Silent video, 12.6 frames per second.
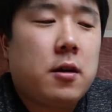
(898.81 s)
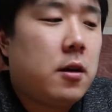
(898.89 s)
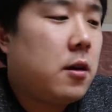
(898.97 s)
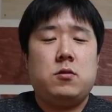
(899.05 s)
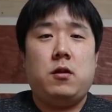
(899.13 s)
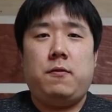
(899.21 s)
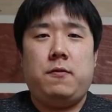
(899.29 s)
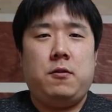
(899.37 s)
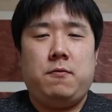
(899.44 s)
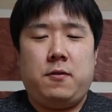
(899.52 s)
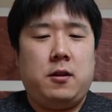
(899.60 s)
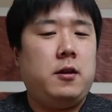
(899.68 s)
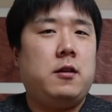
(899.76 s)
So if you
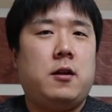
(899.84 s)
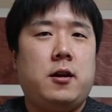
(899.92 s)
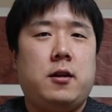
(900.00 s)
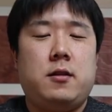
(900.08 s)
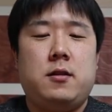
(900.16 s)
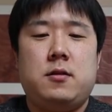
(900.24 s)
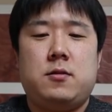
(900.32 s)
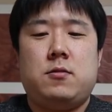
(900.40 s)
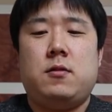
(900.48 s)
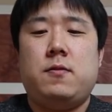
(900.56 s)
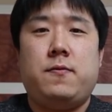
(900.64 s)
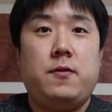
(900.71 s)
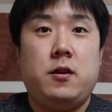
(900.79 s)
really like this sort
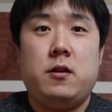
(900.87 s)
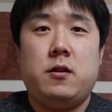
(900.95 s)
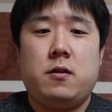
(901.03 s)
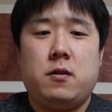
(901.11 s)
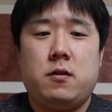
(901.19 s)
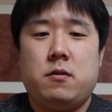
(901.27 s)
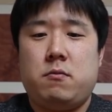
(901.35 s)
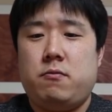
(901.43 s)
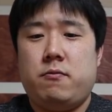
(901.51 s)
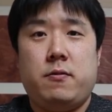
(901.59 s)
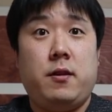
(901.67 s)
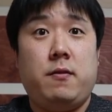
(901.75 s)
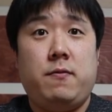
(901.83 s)
of gear
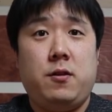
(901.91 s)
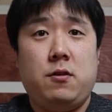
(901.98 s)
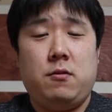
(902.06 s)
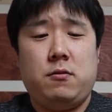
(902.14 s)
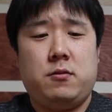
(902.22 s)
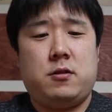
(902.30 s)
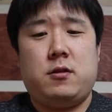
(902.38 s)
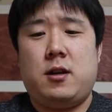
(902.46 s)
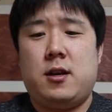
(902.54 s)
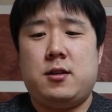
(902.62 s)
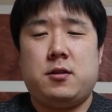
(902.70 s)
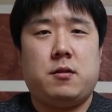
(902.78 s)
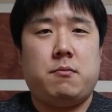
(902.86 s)
review
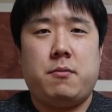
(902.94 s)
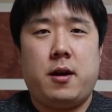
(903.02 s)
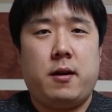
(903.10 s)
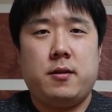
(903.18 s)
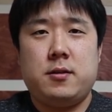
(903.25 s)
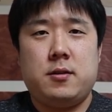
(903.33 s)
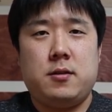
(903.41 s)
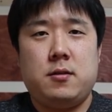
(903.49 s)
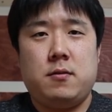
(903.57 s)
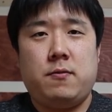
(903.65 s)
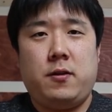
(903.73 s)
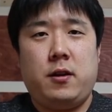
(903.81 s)
slash comparison